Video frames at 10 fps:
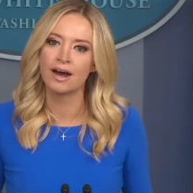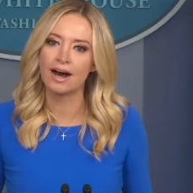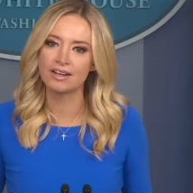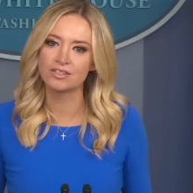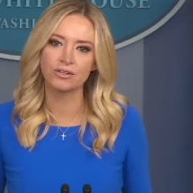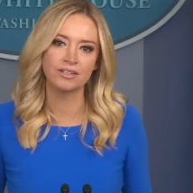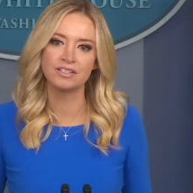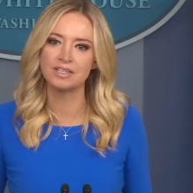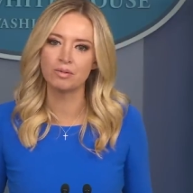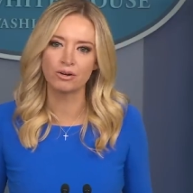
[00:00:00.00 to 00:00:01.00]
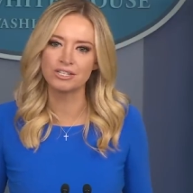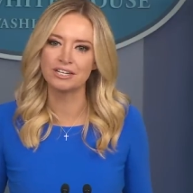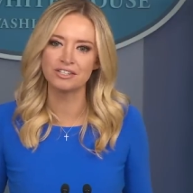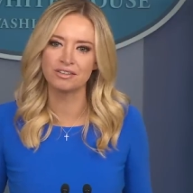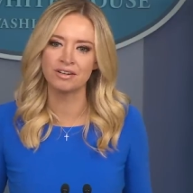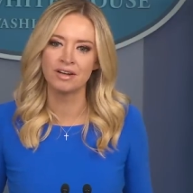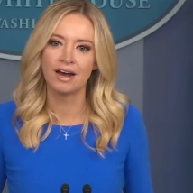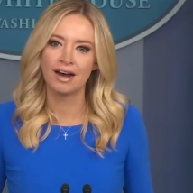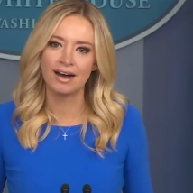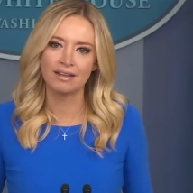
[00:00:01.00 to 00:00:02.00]
uh, certain deportation
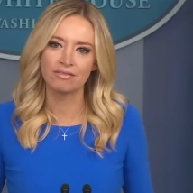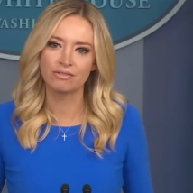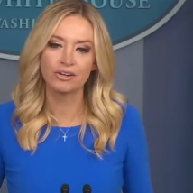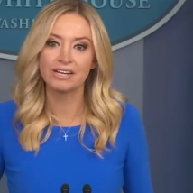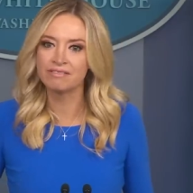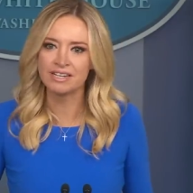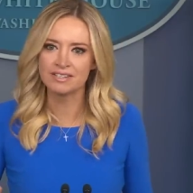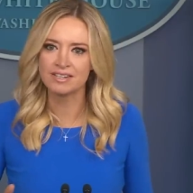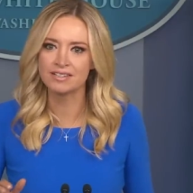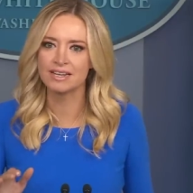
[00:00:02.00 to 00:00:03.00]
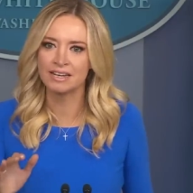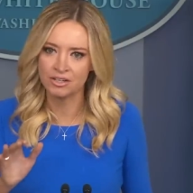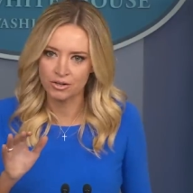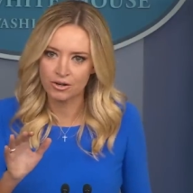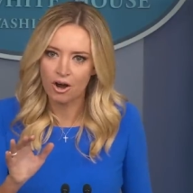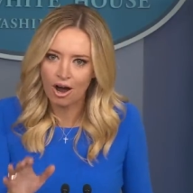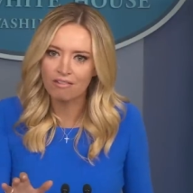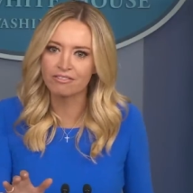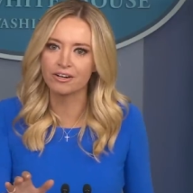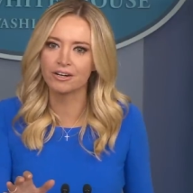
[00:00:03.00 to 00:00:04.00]
uh, forgivenesses in your
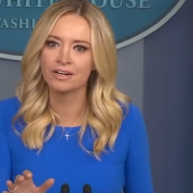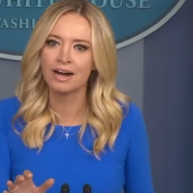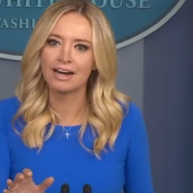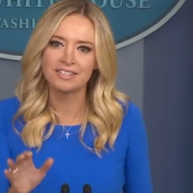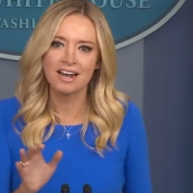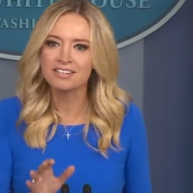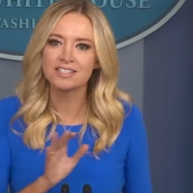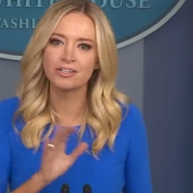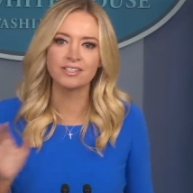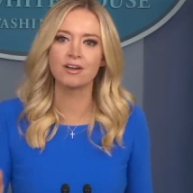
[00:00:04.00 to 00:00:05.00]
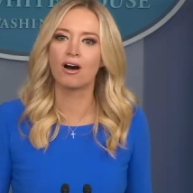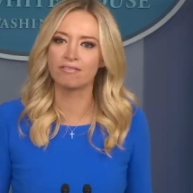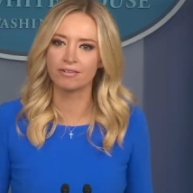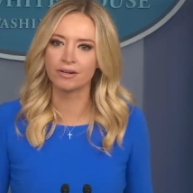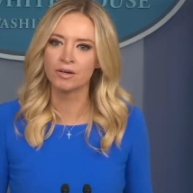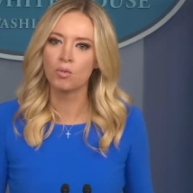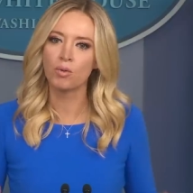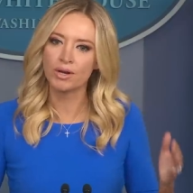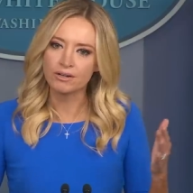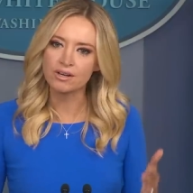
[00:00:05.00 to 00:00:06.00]
offer, it's not a serious offer.
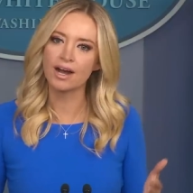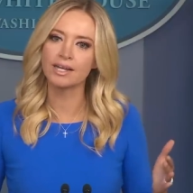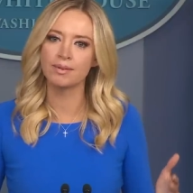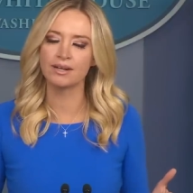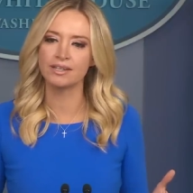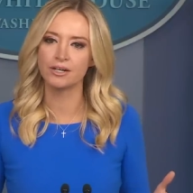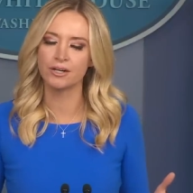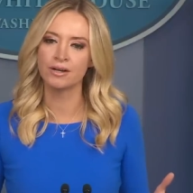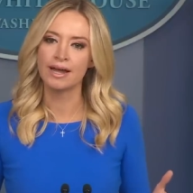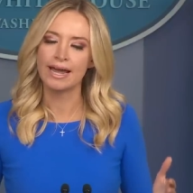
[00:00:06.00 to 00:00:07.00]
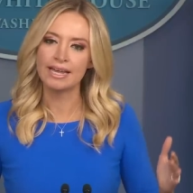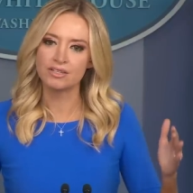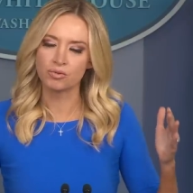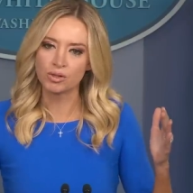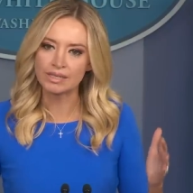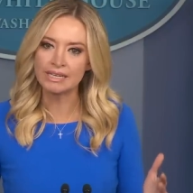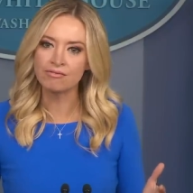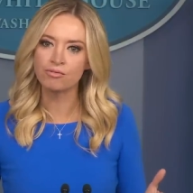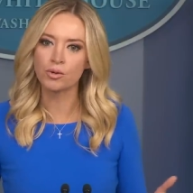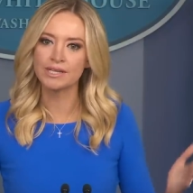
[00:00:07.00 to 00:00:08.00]
What we are talking about here is relief
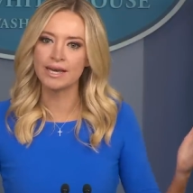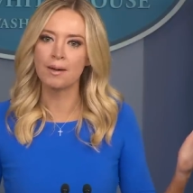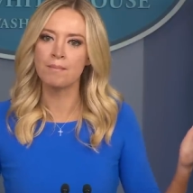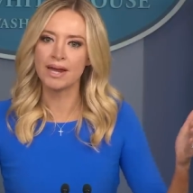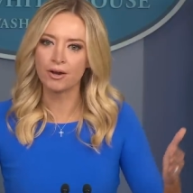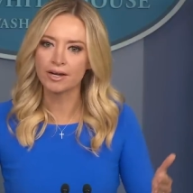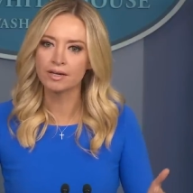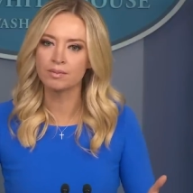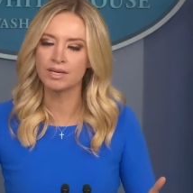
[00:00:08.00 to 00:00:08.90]
for the American